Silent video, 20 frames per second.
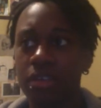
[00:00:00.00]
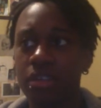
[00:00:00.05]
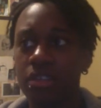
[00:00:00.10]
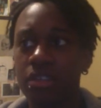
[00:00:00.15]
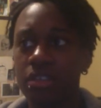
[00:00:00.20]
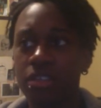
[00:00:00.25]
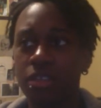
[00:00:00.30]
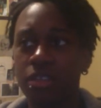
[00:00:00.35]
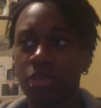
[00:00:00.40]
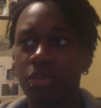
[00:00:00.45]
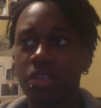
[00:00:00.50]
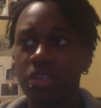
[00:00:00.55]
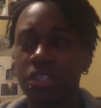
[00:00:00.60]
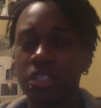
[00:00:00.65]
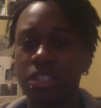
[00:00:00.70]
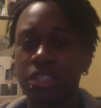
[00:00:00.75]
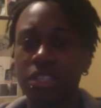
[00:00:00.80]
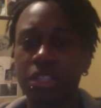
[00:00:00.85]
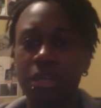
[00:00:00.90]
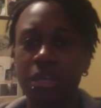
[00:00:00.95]

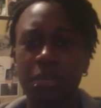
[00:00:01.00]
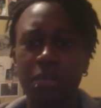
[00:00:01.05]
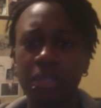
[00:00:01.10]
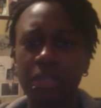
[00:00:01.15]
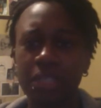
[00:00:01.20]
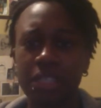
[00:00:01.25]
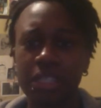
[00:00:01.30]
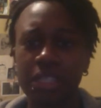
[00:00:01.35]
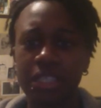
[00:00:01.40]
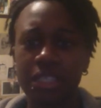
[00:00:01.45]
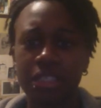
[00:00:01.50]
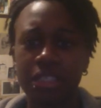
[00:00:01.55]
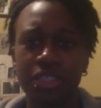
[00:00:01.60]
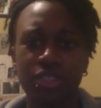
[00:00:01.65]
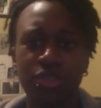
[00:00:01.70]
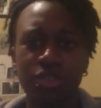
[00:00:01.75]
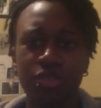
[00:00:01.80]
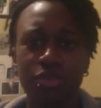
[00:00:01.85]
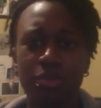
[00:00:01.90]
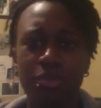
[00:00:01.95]
someone's ability
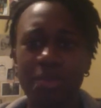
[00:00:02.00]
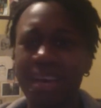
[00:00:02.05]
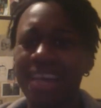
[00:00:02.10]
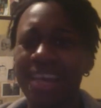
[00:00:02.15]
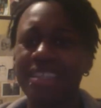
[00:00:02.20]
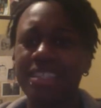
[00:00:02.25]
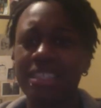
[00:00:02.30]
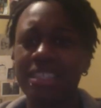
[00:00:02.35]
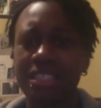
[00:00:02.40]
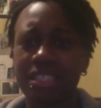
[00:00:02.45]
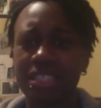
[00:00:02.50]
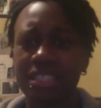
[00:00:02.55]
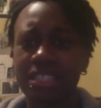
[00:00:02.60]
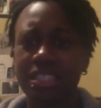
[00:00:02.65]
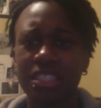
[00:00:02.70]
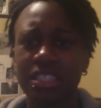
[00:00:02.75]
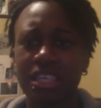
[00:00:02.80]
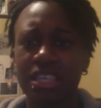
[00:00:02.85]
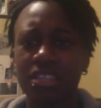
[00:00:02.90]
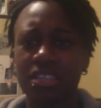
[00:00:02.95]
to pass as
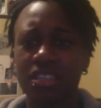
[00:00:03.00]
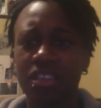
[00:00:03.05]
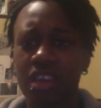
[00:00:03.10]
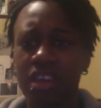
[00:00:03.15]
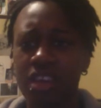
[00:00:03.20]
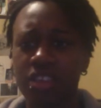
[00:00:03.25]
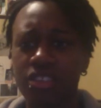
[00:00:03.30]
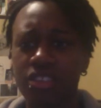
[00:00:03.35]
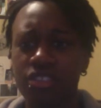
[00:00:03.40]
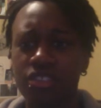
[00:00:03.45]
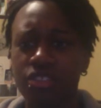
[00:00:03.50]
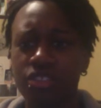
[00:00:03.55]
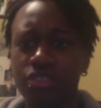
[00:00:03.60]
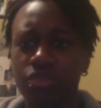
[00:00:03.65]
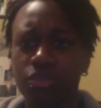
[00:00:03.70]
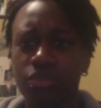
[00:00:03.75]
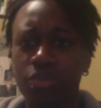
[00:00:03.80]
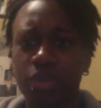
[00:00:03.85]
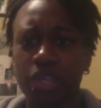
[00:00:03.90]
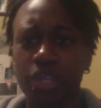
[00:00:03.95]
cis has a lot to
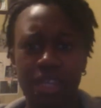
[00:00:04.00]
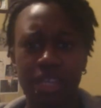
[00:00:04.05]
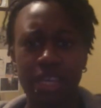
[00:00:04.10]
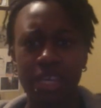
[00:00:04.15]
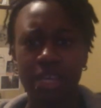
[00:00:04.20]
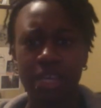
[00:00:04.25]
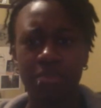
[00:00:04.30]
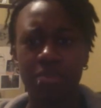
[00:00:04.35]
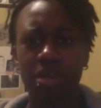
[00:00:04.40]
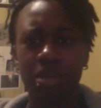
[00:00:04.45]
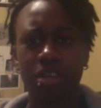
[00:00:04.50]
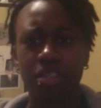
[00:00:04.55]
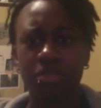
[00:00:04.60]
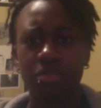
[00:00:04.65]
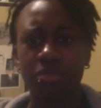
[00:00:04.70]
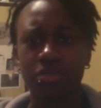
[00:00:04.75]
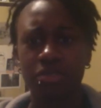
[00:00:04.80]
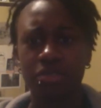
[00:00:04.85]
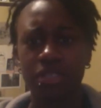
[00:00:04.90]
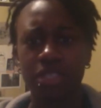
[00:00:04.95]
do with
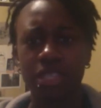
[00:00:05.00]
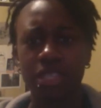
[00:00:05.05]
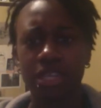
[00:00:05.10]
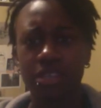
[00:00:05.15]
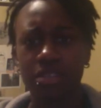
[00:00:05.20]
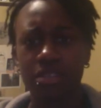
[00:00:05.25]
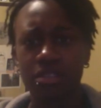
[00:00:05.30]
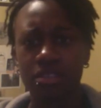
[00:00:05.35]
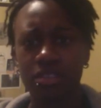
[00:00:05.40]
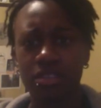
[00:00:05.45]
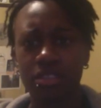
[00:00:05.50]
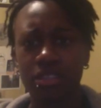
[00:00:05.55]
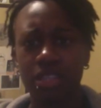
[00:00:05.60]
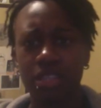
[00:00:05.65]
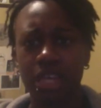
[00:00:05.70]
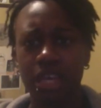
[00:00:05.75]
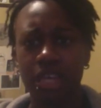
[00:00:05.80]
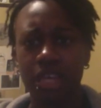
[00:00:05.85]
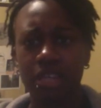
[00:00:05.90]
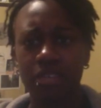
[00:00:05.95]
impossible standards
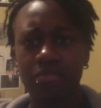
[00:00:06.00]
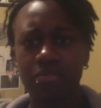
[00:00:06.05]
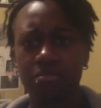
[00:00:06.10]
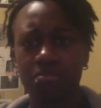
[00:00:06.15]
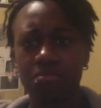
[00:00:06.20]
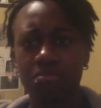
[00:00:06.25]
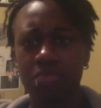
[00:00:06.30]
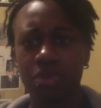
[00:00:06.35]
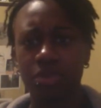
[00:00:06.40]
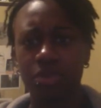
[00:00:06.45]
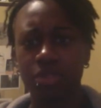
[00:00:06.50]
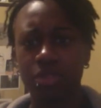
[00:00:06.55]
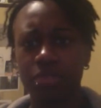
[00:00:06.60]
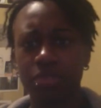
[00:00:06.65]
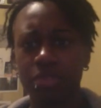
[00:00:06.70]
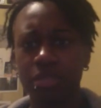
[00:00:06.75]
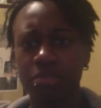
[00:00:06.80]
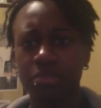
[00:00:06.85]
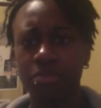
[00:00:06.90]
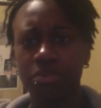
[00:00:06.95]
that most
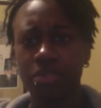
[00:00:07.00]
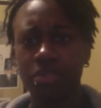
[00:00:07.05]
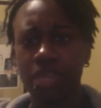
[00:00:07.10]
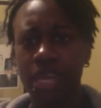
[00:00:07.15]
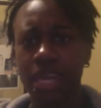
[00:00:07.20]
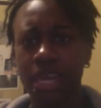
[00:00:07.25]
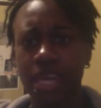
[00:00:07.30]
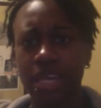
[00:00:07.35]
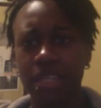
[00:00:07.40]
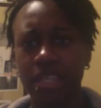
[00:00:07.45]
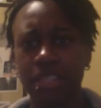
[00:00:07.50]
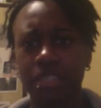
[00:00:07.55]
people can't